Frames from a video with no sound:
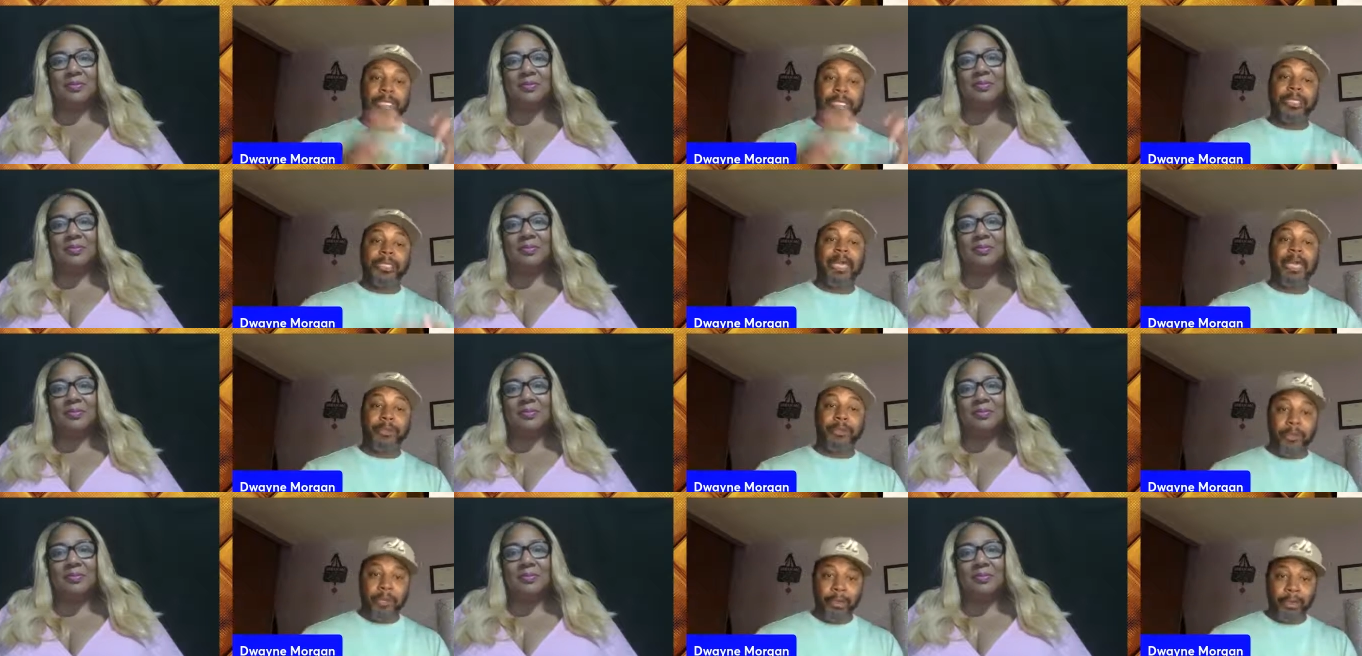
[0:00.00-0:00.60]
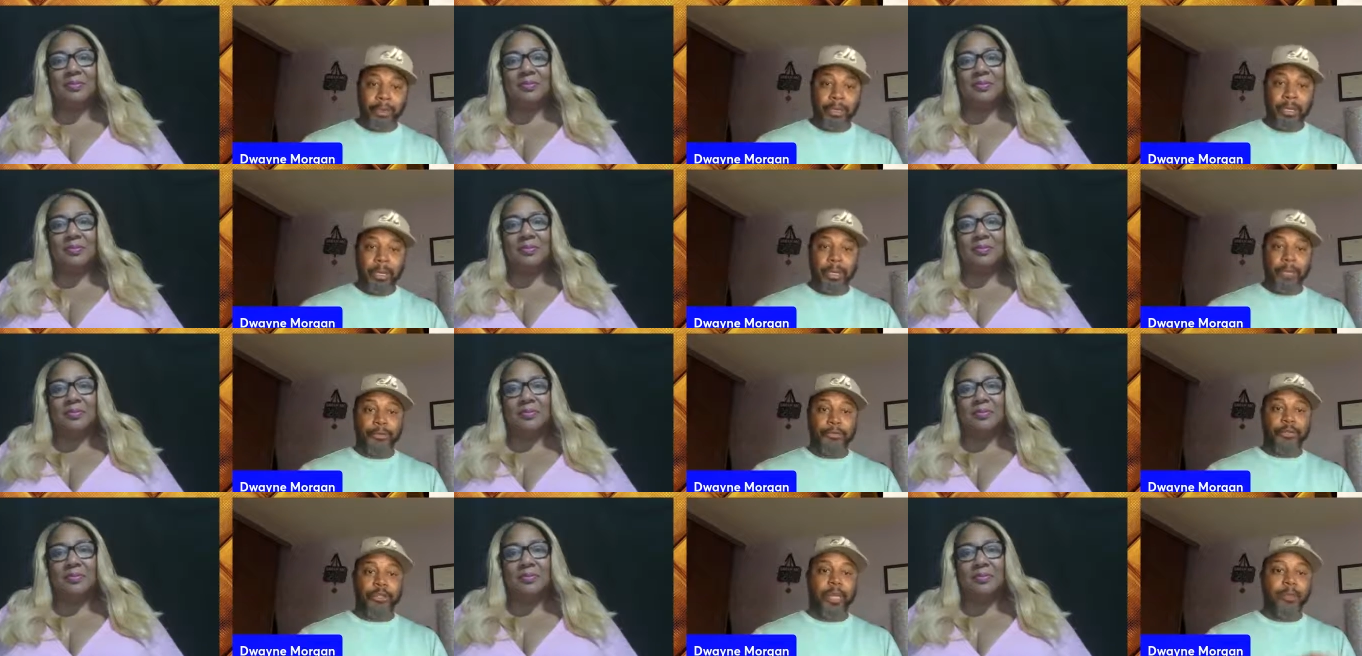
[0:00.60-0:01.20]
Speaker 1: together
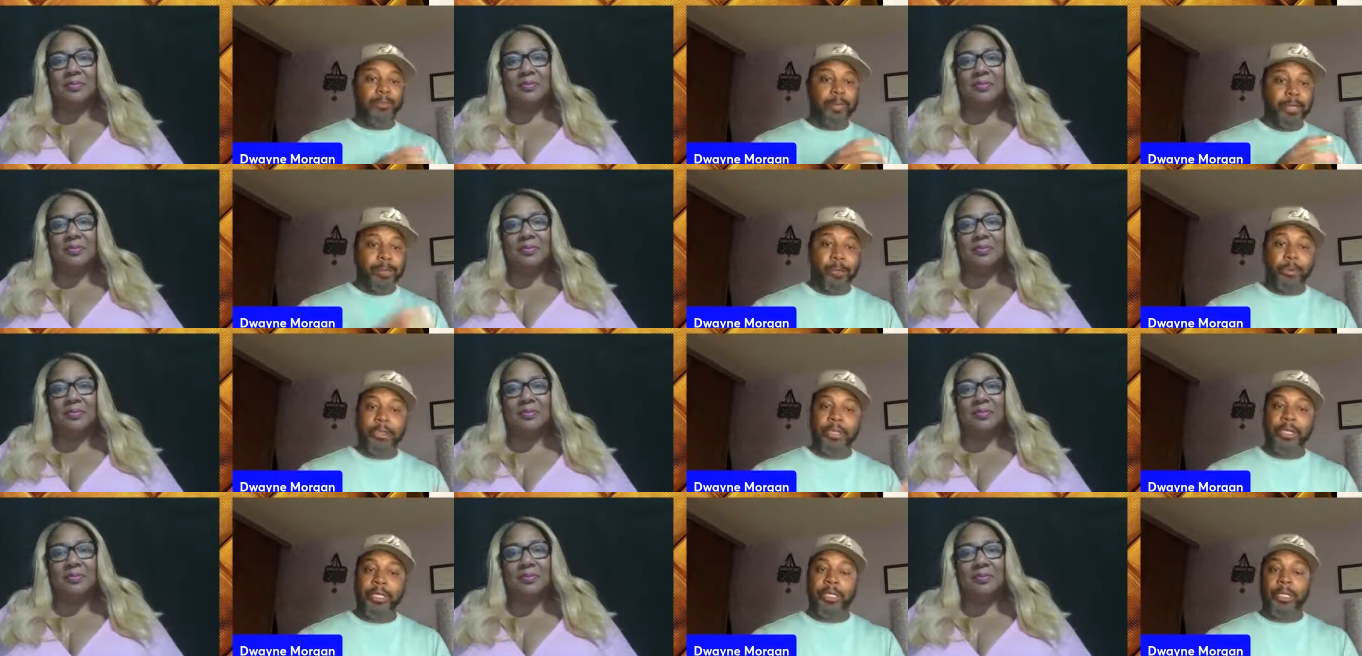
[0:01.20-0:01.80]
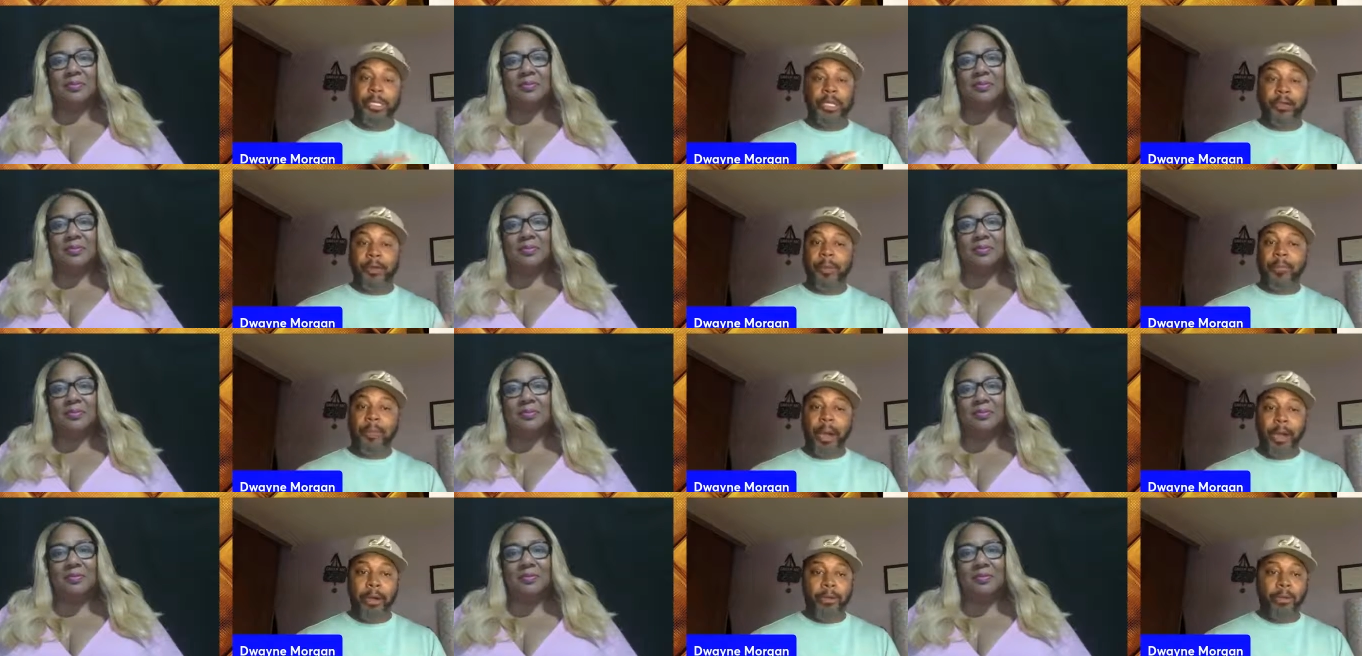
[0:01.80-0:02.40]
so that people could hear
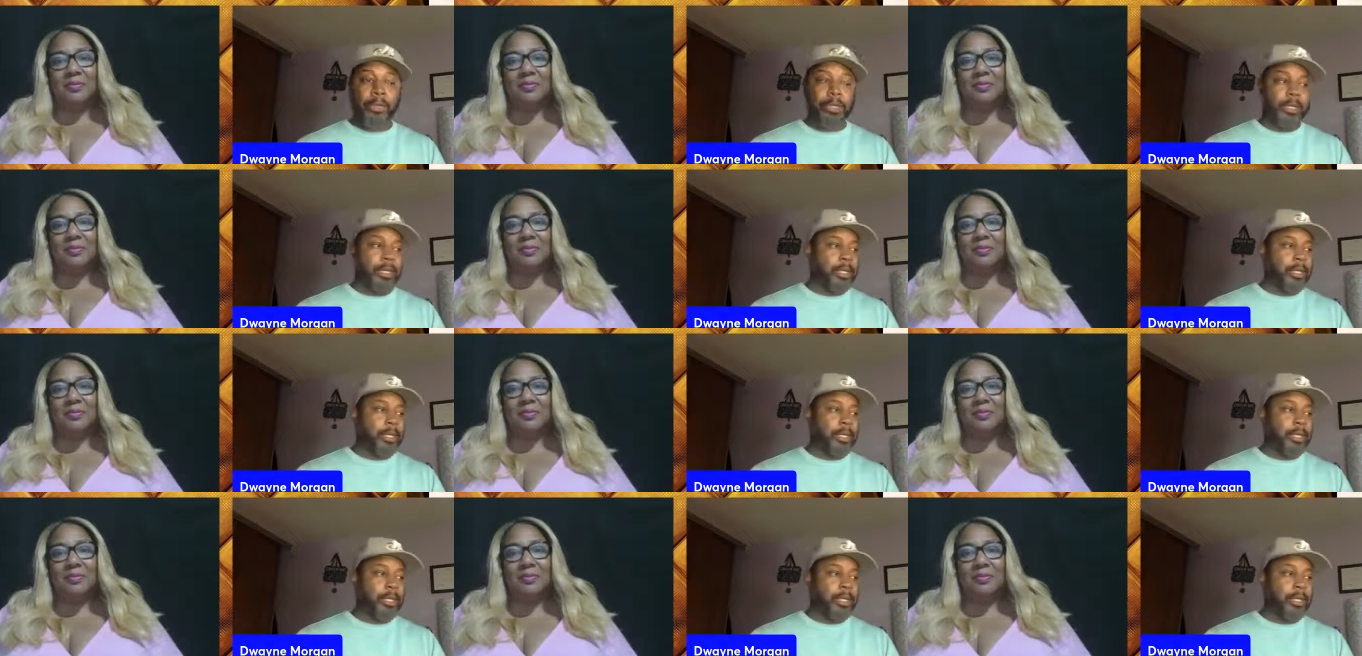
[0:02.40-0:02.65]
about